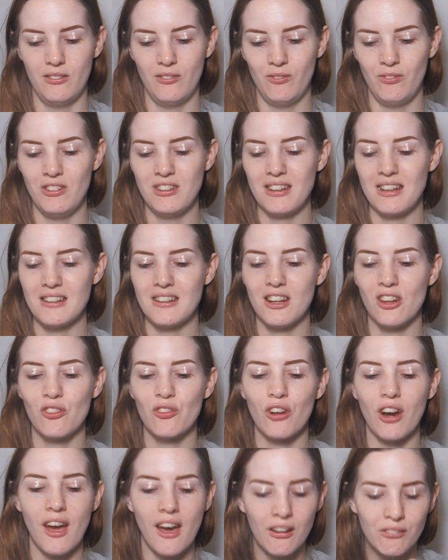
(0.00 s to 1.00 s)
Looks like it takes
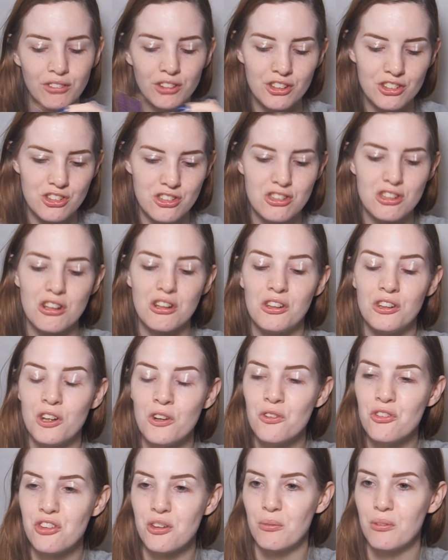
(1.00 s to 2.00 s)
forever just to
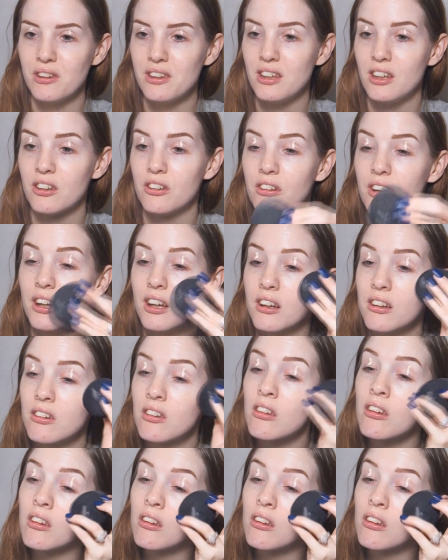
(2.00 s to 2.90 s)
close it with the other hand.